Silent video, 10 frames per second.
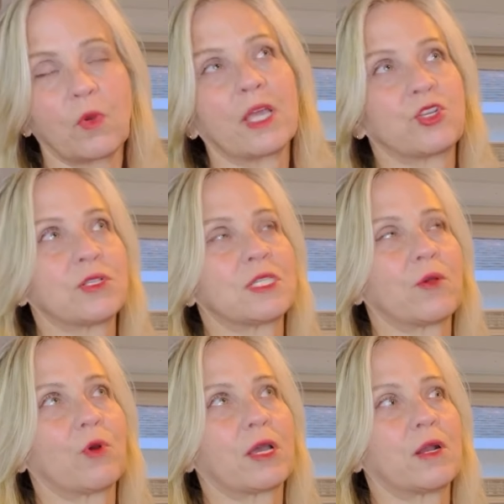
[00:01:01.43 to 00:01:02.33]
I shouldn't say
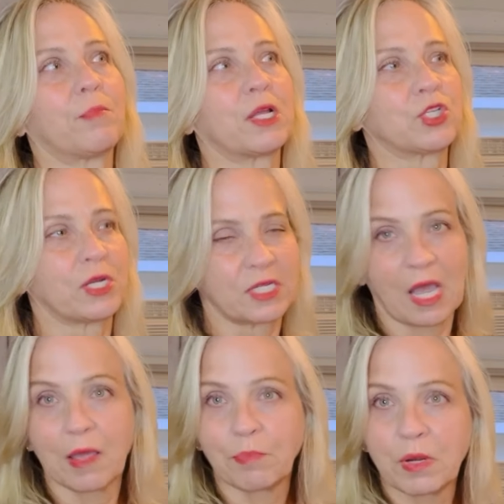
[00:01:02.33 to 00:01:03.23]
work on a bunch at a
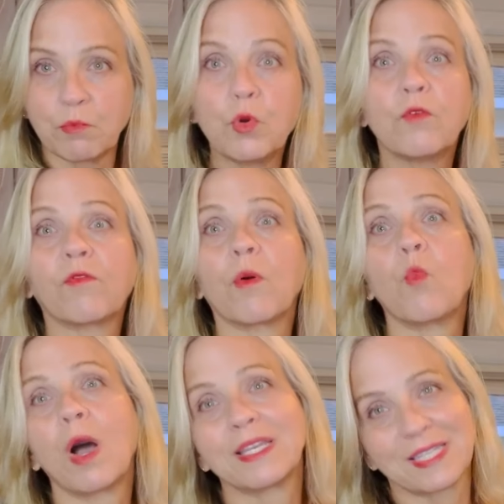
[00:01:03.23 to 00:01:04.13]
time, but move from one